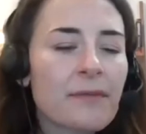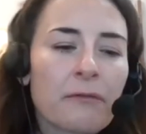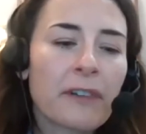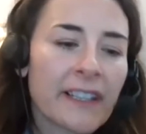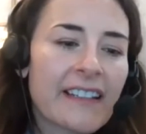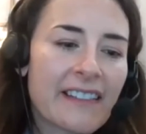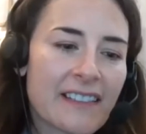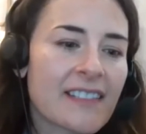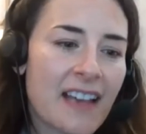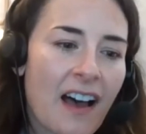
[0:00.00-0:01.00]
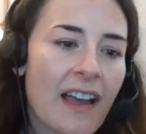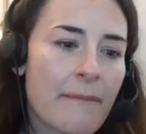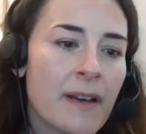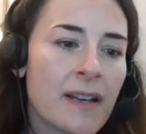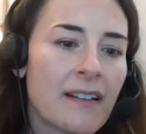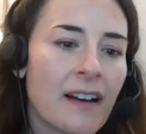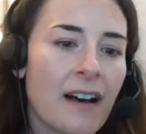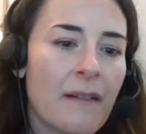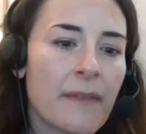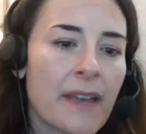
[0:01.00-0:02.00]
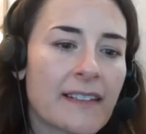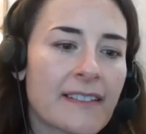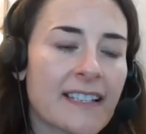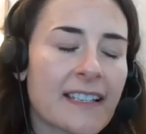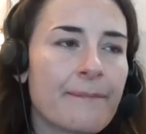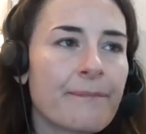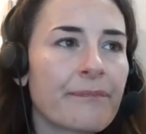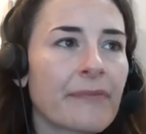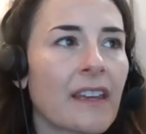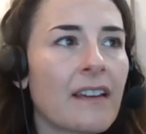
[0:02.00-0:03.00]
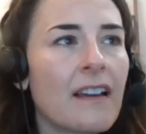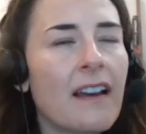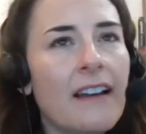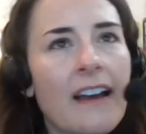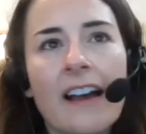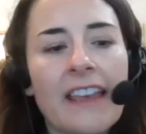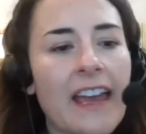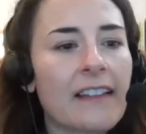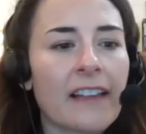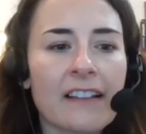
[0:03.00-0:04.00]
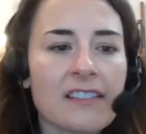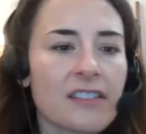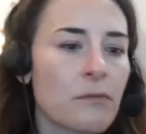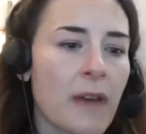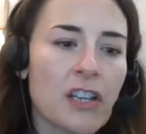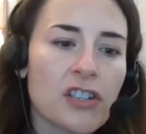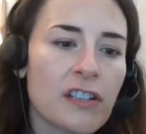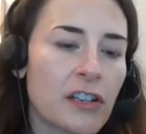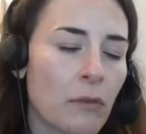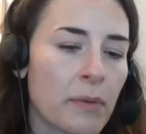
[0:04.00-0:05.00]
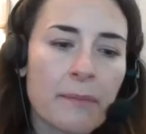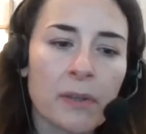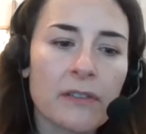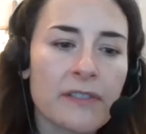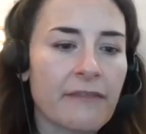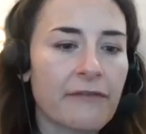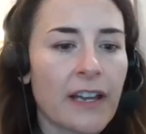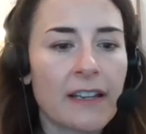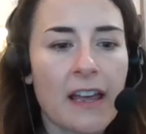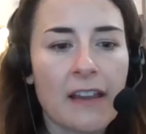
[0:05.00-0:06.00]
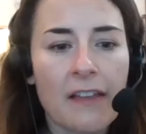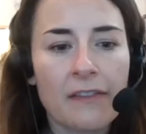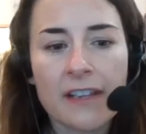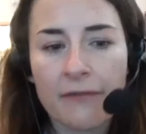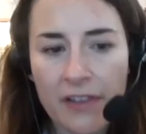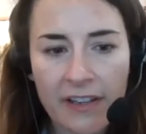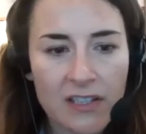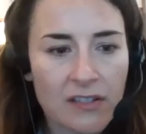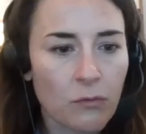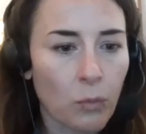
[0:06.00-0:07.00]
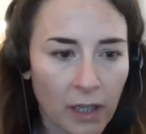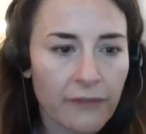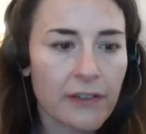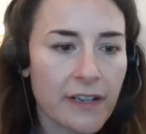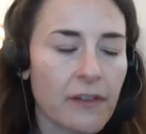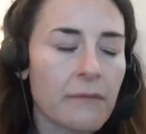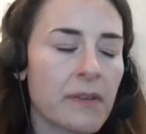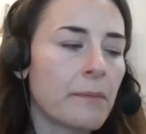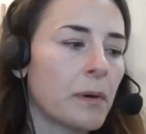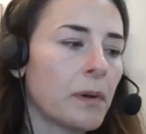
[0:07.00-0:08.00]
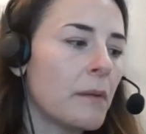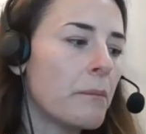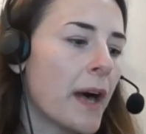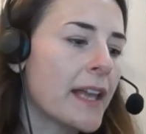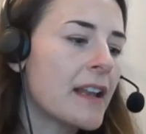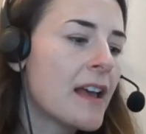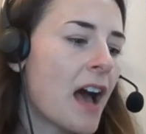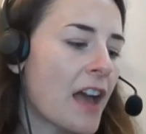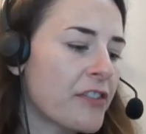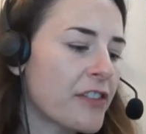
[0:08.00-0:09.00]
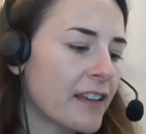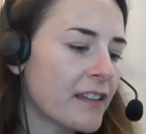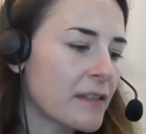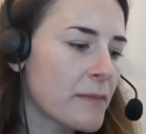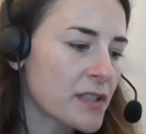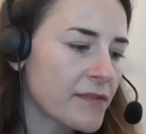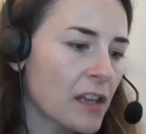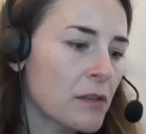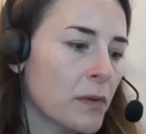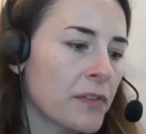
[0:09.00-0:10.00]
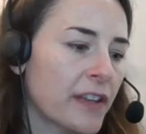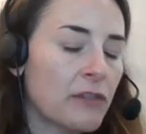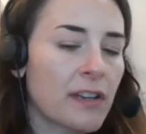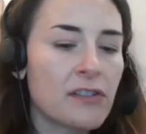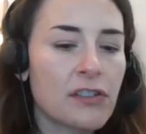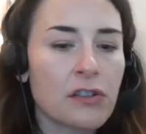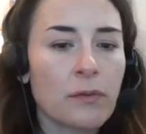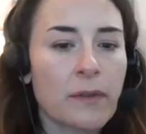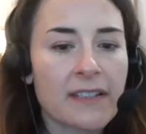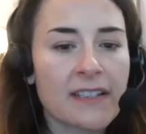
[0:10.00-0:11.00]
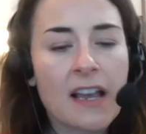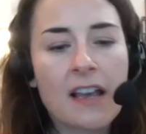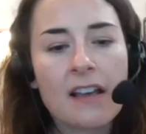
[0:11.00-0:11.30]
one really is time. It's, again, like Sue mentioned, you know, people are different and different things work for different people. But I think the most valuable thing you can do is